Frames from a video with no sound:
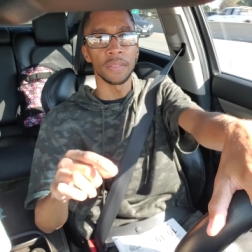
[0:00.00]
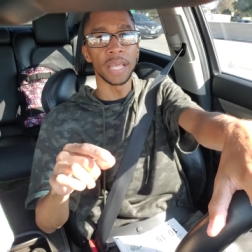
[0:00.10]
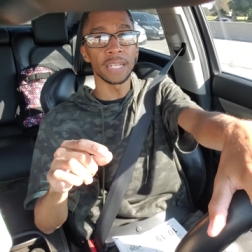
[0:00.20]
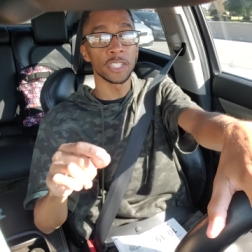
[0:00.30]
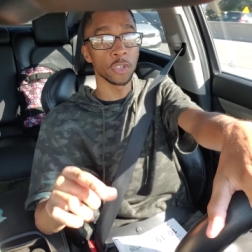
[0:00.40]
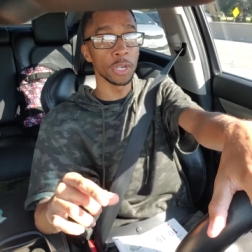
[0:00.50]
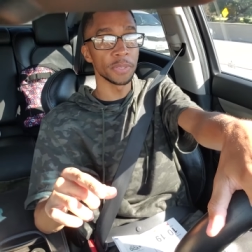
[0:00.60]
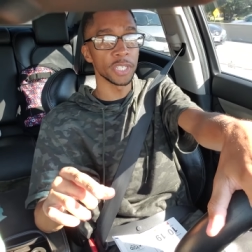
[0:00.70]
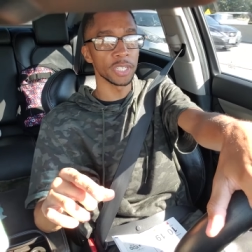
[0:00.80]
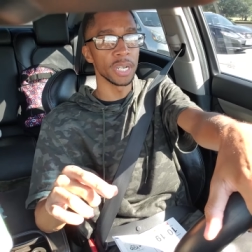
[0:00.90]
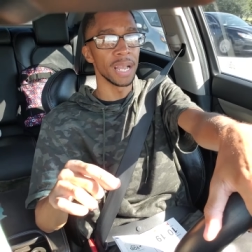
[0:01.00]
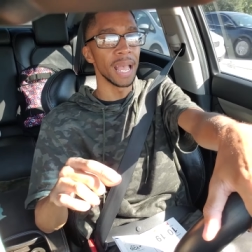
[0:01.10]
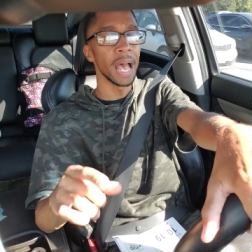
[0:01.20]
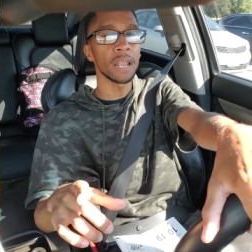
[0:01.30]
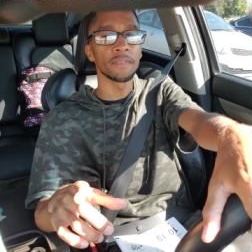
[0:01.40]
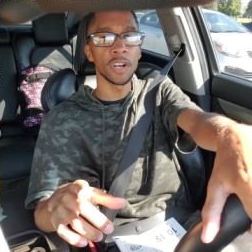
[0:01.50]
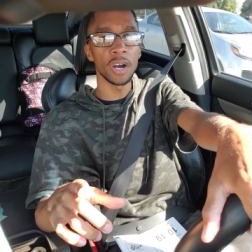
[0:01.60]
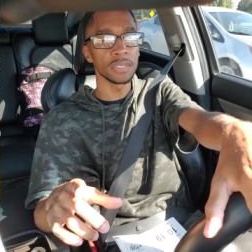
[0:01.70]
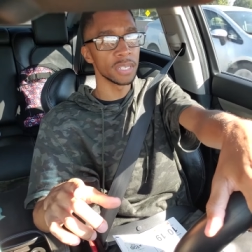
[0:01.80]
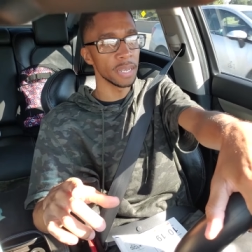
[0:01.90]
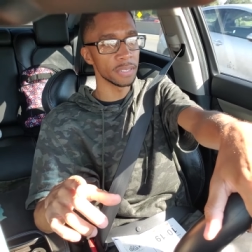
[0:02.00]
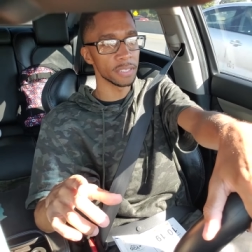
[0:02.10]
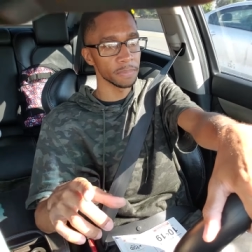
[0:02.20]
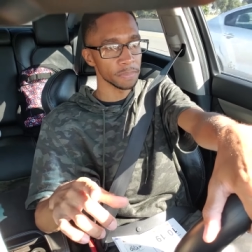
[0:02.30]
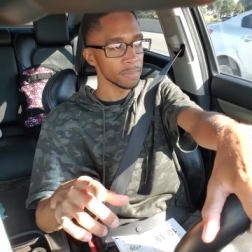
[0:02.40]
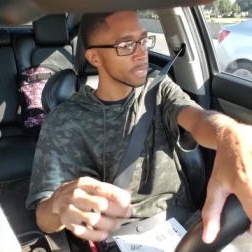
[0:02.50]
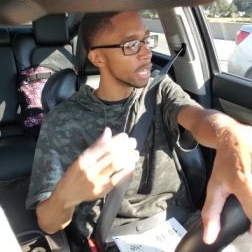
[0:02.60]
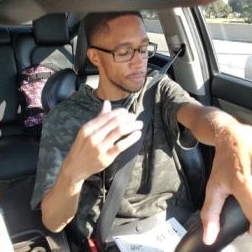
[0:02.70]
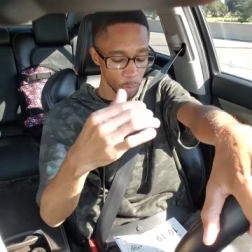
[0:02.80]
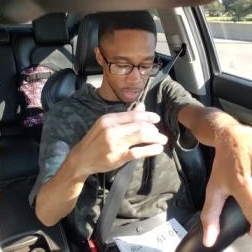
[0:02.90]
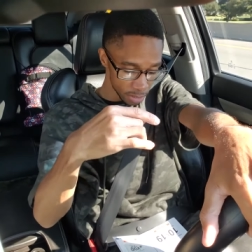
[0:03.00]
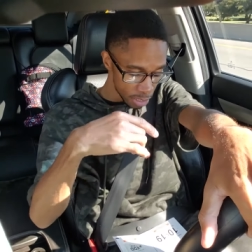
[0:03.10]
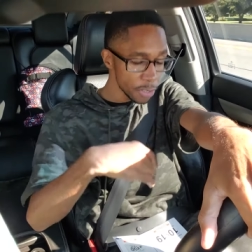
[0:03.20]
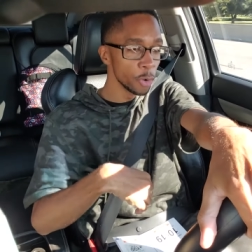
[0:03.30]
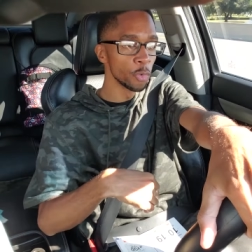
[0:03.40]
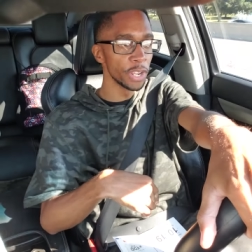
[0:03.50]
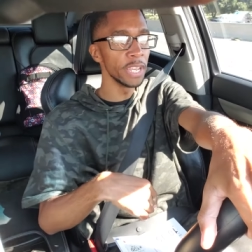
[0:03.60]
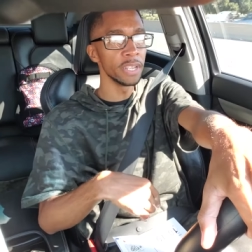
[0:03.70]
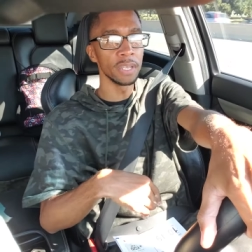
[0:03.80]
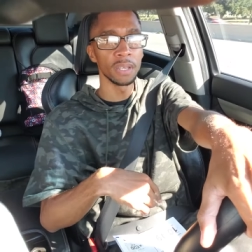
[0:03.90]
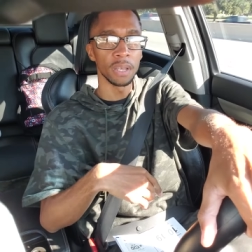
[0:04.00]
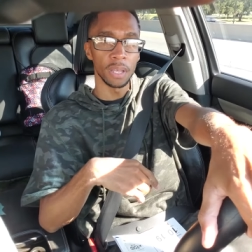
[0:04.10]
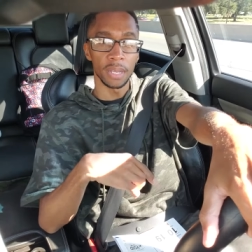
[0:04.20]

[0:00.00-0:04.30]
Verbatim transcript: that scripture out of context. If you continue reading